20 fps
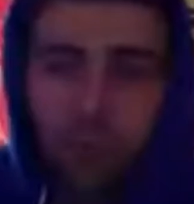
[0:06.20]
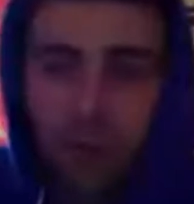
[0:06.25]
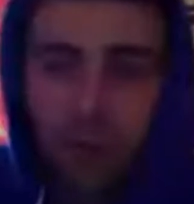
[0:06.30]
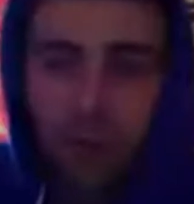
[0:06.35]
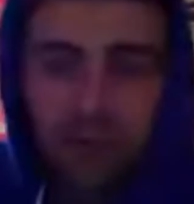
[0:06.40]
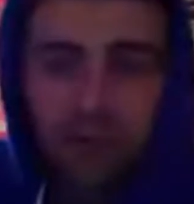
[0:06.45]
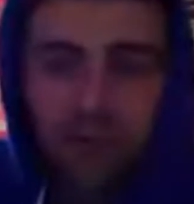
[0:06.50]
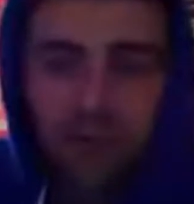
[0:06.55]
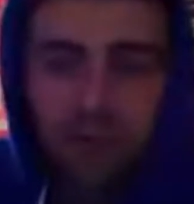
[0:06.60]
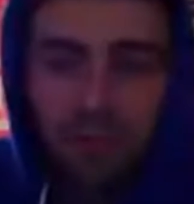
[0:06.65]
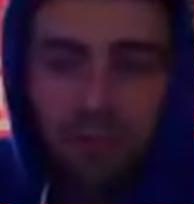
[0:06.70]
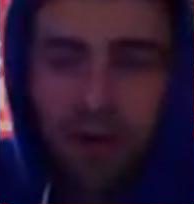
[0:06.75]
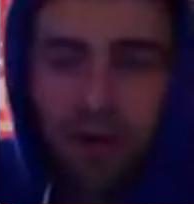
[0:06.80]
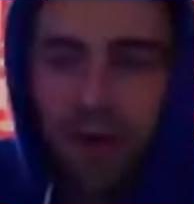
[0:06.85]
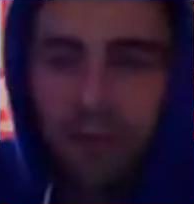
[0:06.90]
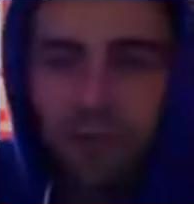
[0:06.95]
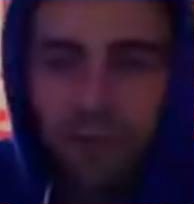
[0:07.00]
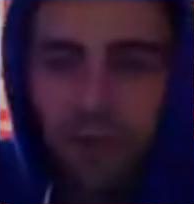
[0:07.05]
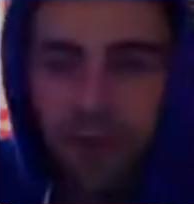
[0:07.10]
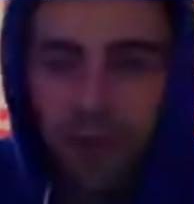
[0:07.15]
to the Spot,
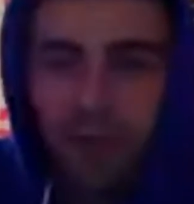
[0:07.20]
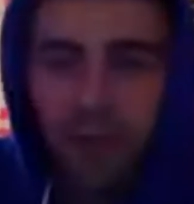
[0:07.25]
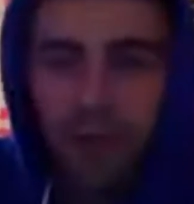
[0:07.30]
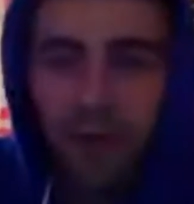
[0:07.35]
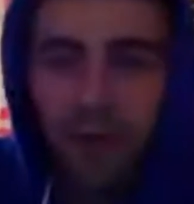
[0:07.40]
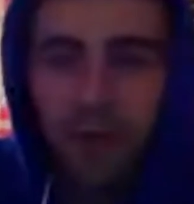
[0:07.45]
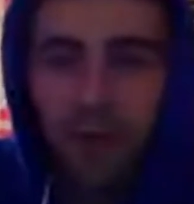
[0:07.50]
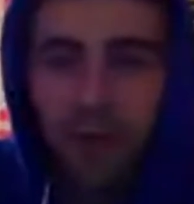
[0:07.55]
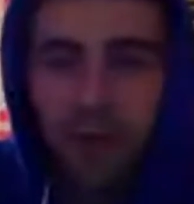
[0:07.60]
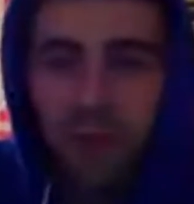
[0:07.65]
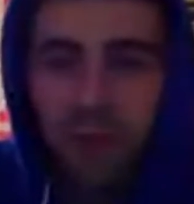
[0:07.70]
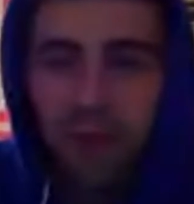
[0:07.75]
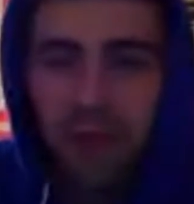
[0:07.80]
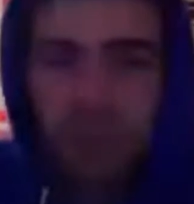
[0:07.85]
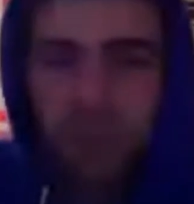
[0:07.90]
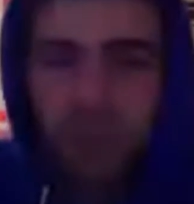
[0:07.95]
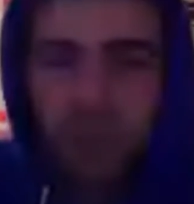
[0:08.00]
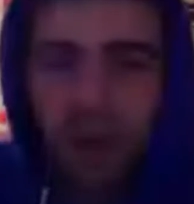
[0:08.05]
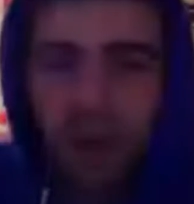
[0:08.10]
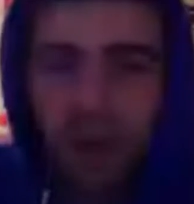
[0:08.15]
a US-based
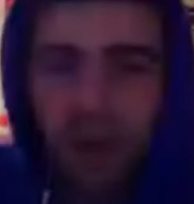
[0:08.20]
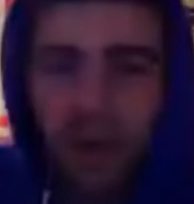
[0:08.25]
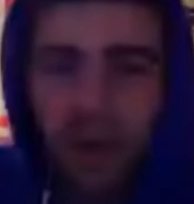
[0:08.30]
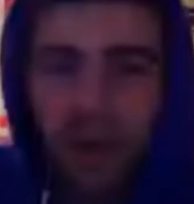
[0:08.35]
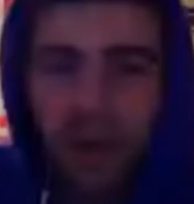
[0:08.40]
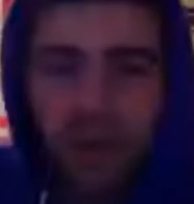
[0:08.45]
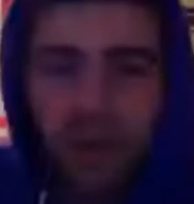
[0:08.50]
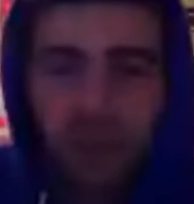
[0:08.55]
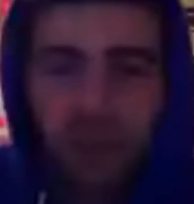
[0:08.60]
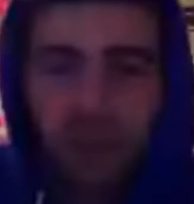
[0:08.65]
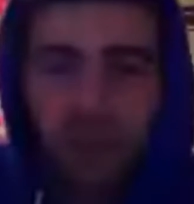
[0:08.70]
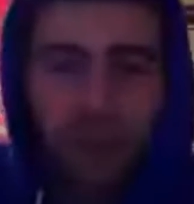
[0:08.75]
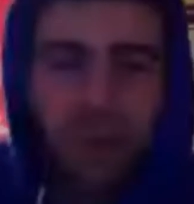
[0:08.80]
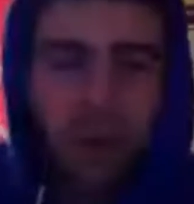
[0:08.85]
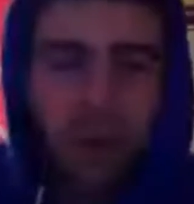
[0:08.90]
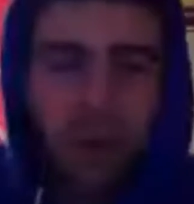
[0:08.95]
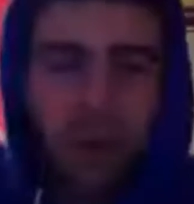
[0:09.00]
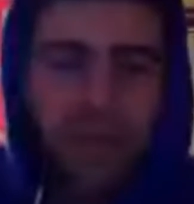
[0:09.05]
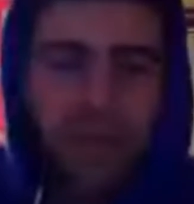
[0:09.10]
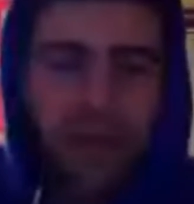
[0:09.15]
podcast focused
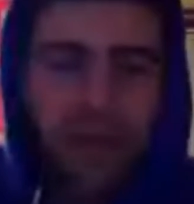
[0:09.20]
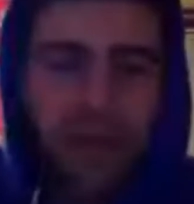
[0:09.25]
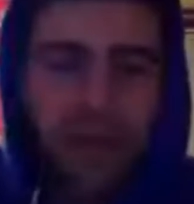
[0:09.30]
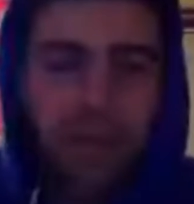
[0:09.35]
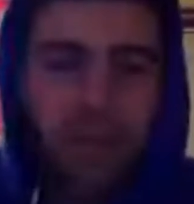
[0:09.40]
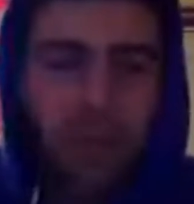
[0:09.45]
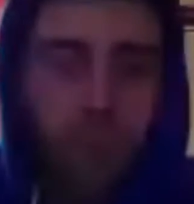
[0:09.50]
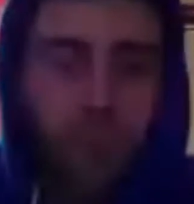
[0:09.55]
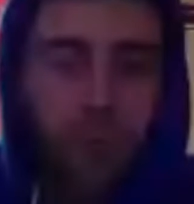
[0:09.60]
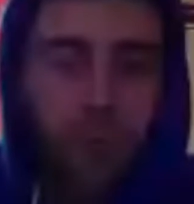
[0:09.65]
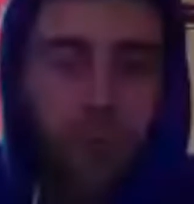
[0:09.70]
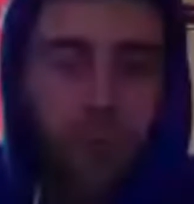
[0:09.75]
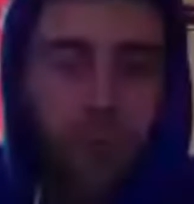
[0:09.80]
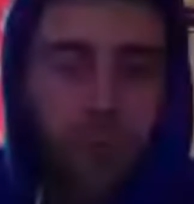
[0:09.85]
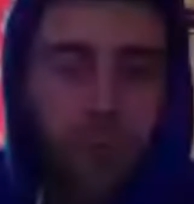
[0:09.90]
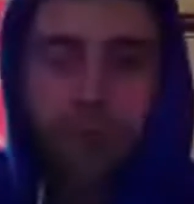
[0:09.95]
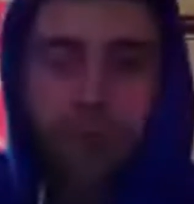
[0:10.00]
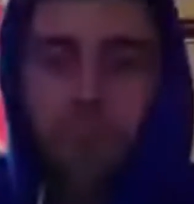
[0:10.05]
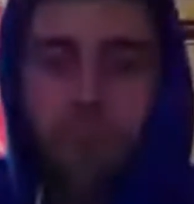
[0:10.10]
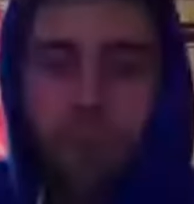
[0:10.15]
on the world of football.